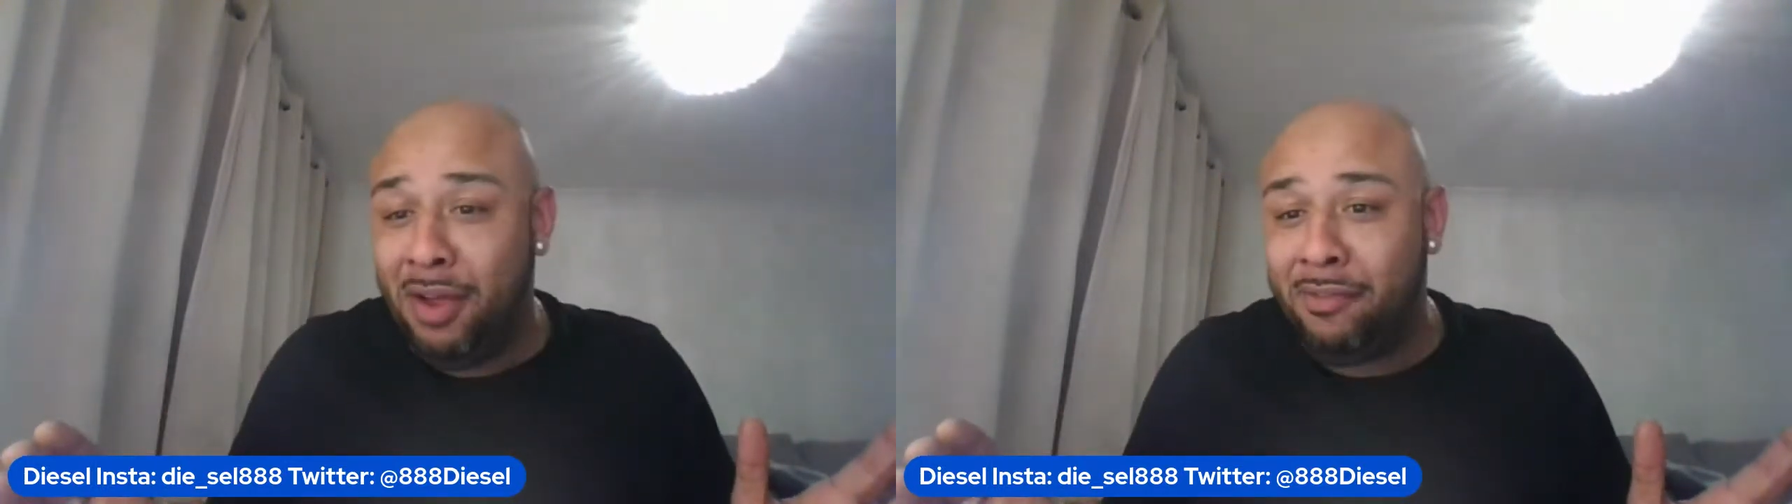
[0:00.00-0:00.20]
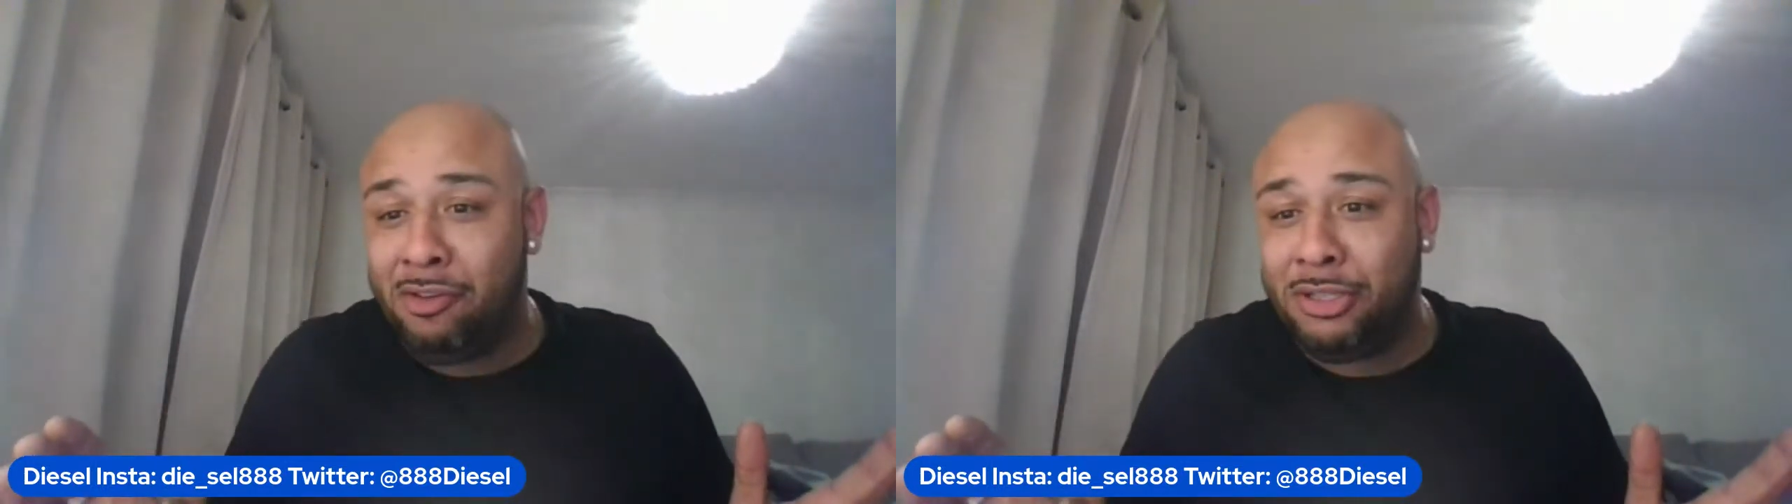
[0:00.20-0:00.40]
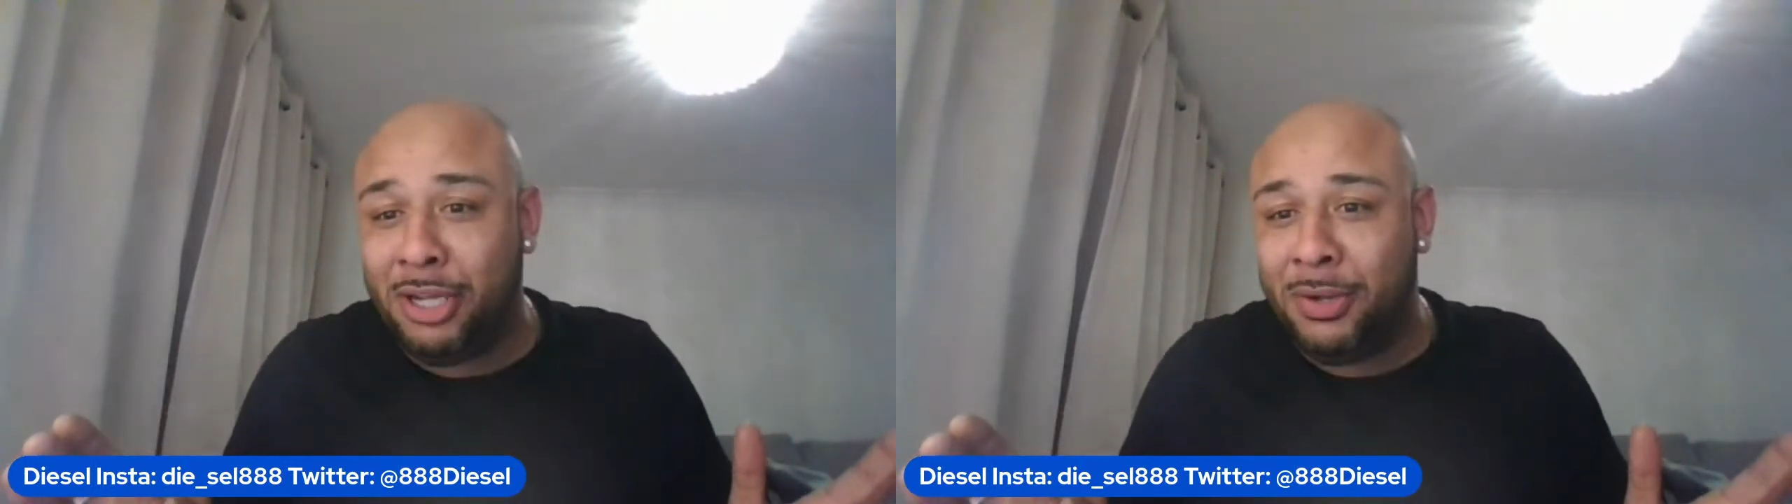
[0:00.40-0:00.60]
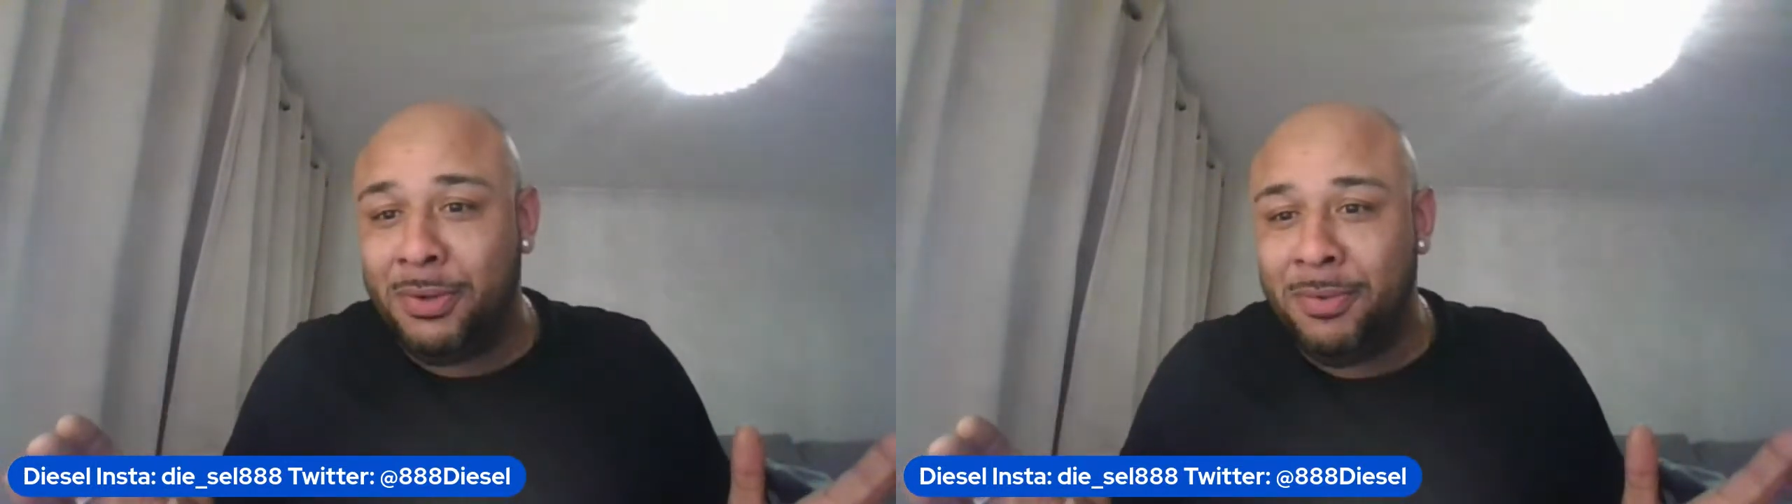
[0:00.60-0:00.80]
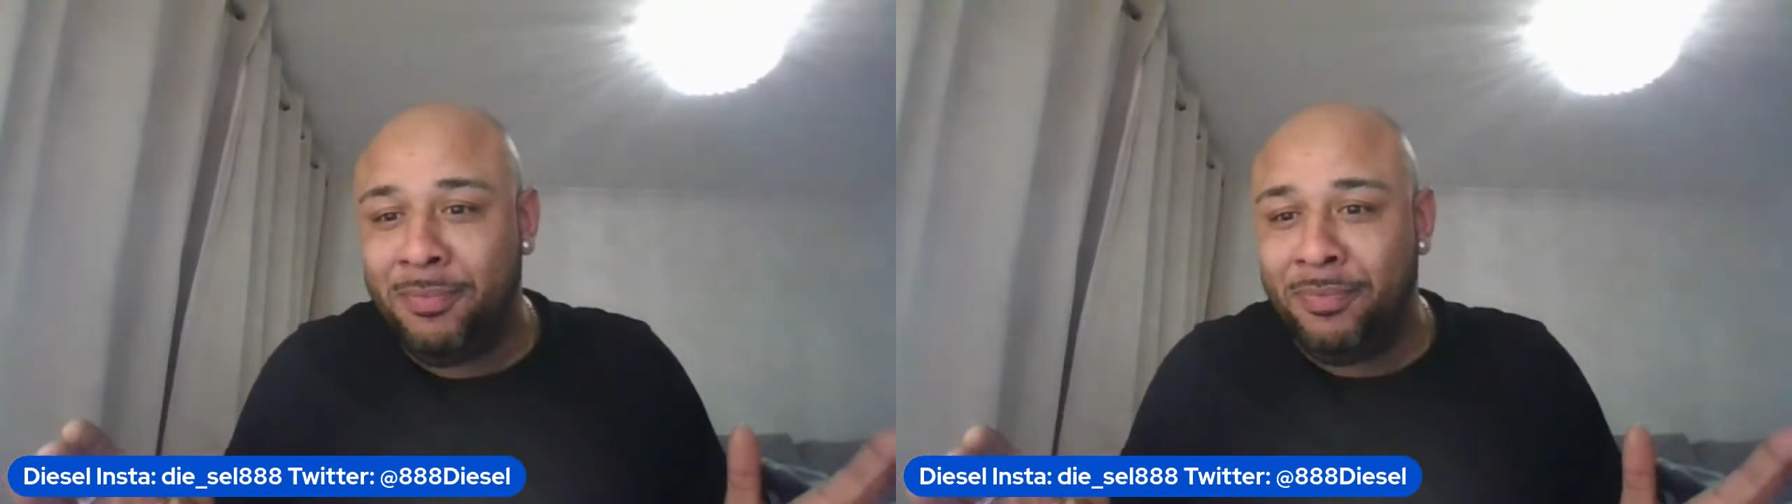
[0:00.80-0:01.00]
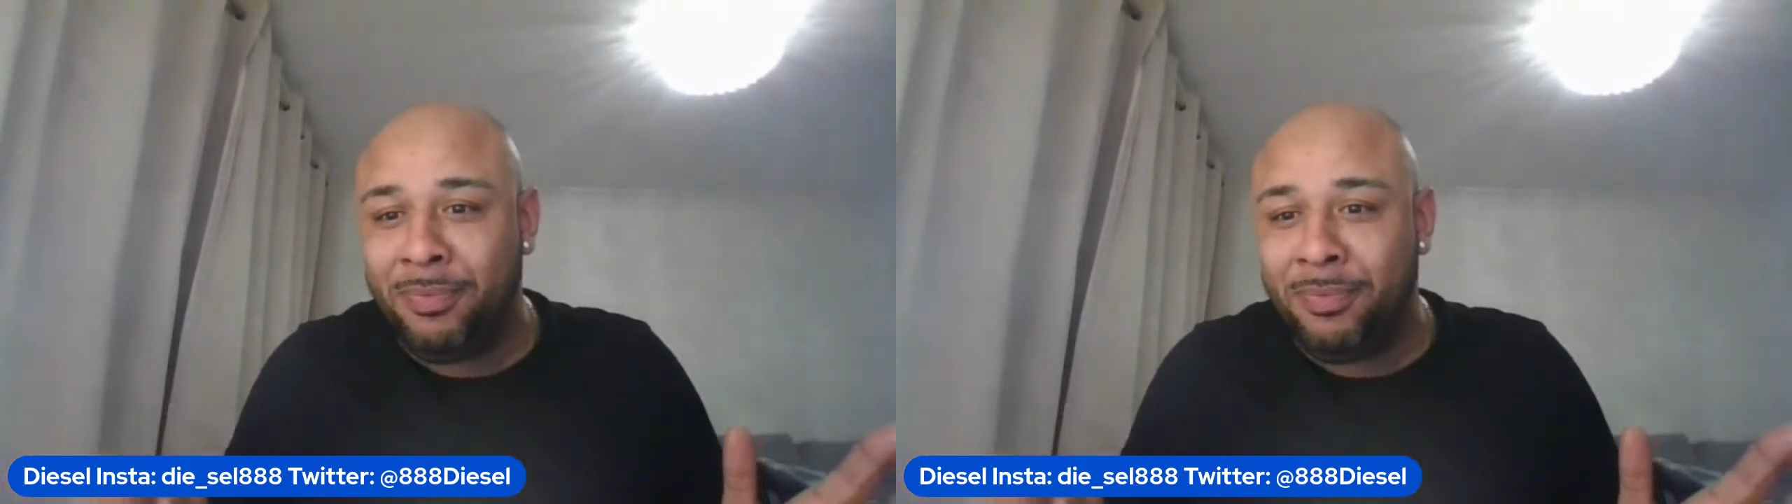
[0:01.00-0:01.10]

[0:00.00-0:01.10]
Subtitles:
further ado,